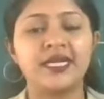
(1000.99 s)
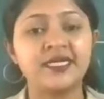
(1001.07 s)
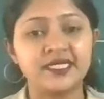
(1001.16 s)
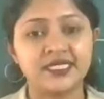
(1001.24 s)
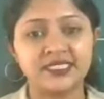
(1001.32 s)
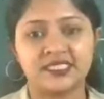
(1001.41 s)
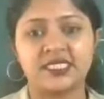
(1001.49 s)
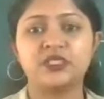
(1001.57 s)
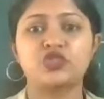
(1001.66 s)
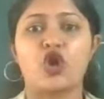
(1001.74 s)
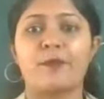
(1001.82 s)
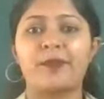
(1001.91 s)

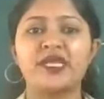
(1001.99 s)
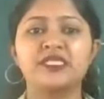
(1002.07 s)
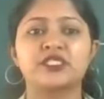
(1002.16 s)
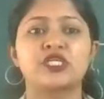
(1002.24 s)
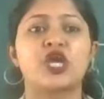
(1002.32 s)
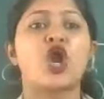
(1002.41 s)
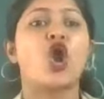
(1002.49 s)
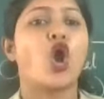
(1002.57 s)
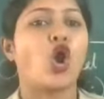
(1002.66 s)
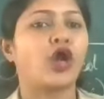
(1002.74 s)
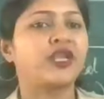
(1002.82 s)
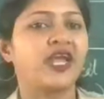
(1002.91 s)
interesting topics
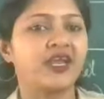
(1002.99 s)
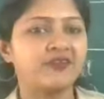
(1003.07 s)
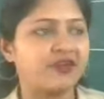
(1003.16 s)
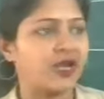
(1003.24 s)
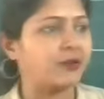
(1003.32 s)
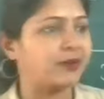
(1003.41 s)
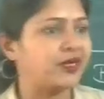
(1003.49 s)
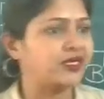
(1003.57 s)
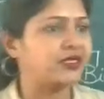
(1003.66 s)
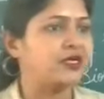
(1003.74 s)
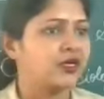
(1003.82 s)
on environment.